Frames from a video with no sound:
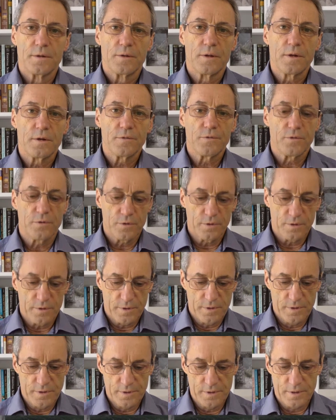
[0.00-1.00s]
Now
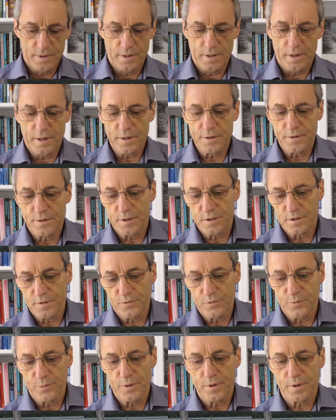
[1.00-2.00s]
for architecture
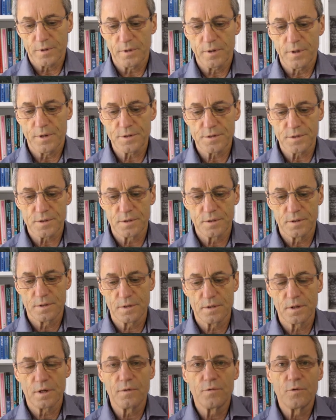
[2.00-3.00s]
for product lines,
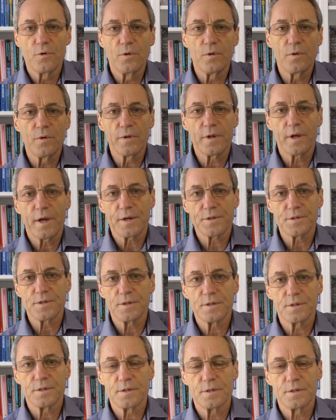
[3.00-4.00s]
of all the
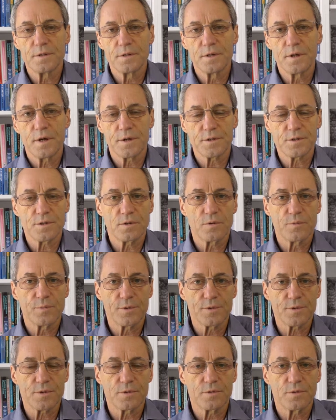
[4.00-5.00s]
assets in the asset
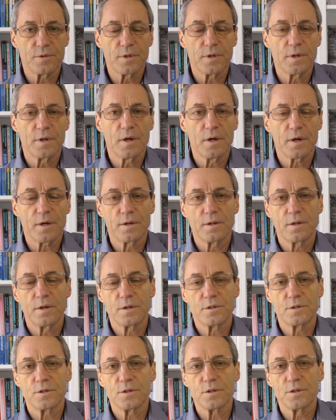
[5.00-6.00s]
repository, the
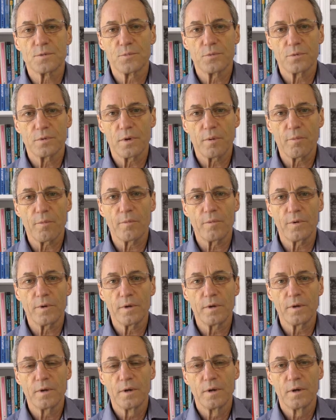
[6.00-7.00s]
architecture is
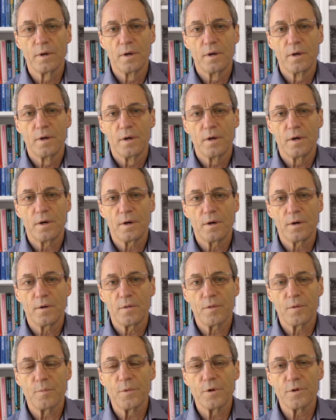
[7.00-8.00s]
probably
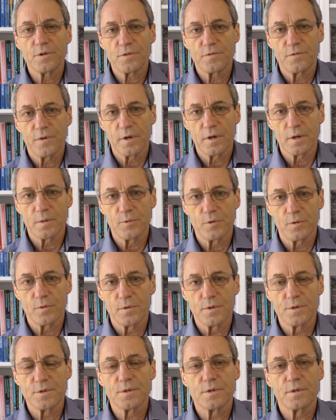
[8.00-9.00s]
uh, the most valuable.
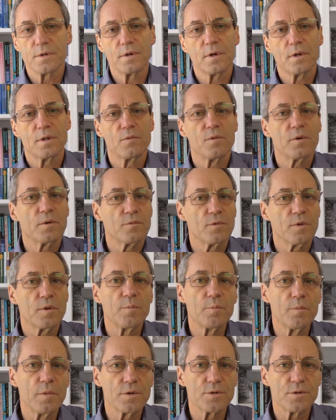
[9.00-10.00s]
It's certainly the one with the
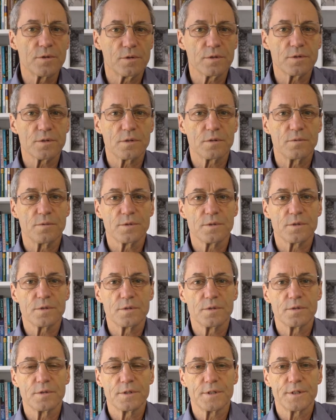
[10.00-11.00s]
most
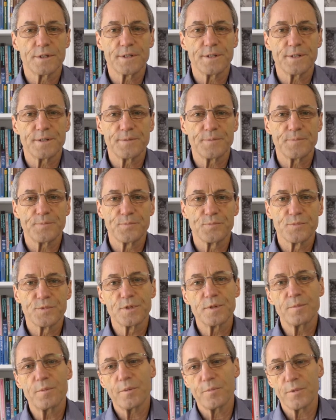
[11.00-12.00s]
consequence, um,
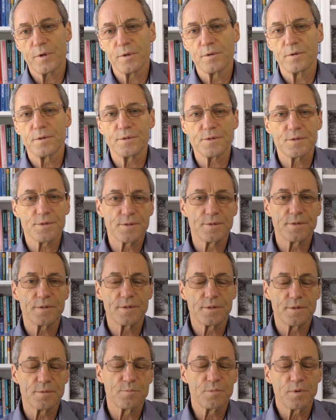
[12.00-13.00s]
simply because
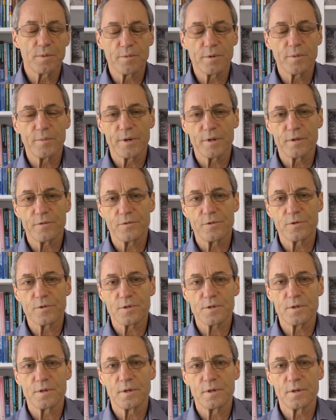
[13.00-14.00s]
it's probably about the
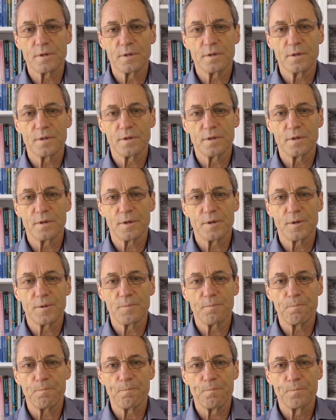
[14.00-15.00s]
first thing
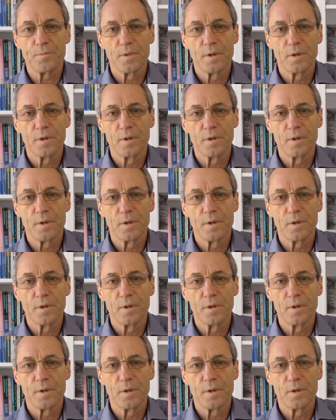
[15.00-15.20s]
um,